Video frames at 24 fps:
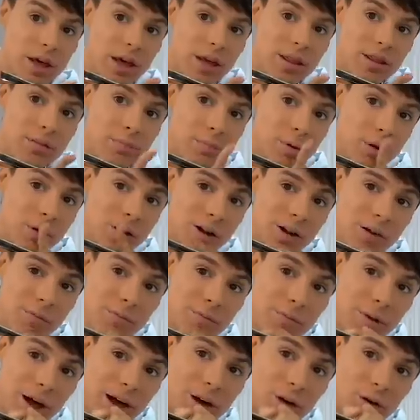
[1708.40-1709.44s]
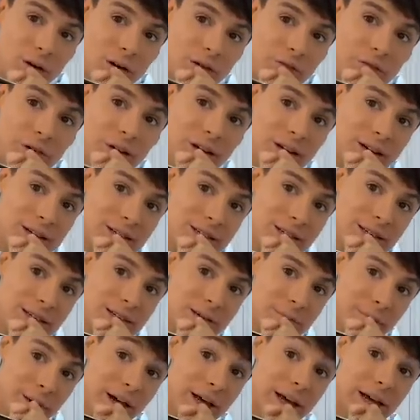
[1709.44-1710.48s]
In the bottom, I don't know if you can
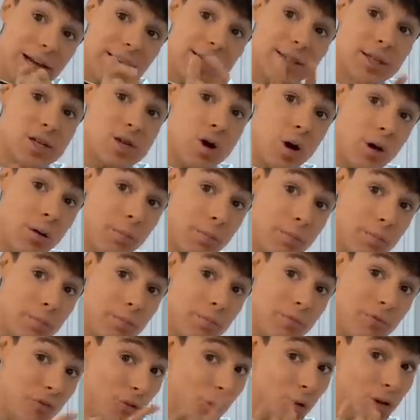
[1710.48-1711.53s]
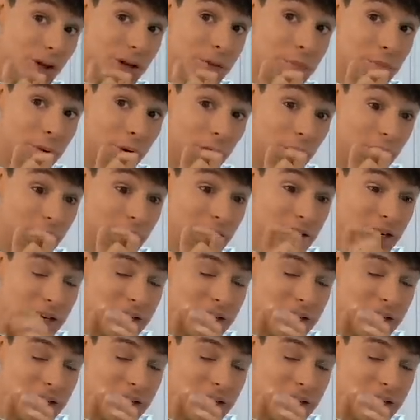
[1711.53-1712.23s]
see, but it's not fully burned.